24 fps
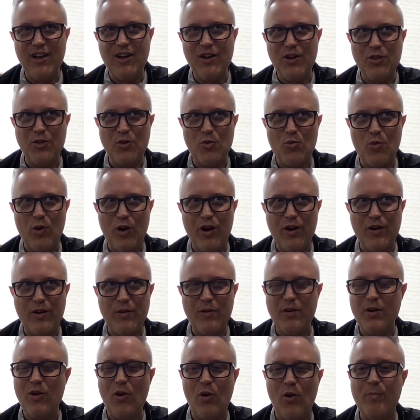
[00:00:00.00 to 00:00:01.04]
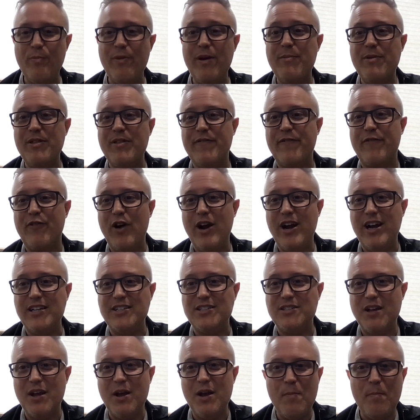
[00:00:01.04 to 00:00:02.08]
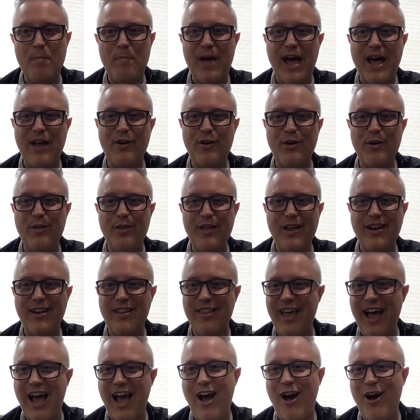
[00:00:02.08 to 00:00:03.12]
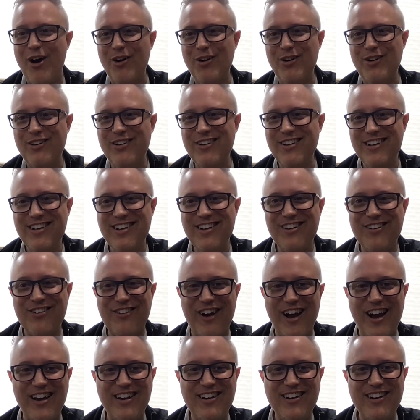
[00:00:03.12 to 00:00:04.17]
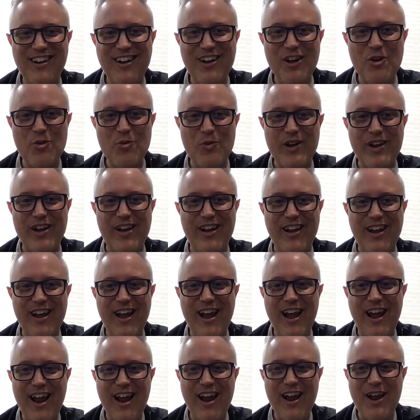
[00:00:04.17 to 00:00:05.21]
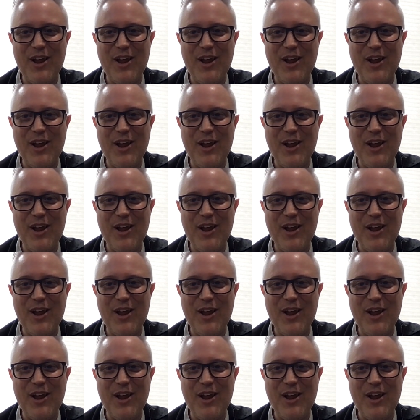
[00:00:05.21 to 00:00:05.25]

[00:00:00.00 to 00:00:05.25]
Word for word: the word, or maybe the phrase "better than thou," right? We mm-hmm.